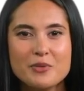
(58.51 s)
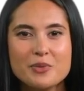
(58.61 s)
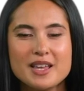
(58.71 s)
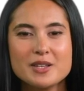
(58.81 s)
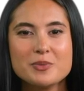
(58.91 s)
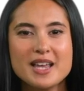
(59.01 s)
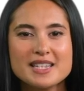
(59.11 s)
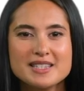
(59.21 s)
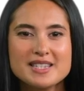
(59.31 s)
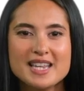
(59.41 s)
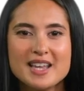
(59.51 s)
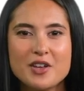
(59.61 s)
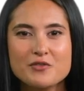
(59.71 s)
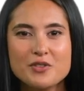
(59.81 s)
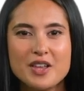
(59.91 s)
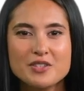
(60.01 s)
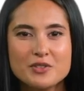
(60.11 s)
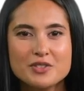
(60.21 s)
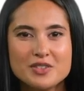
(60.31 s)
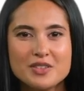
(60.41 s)
made the band stand out from
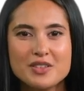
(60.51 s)
others.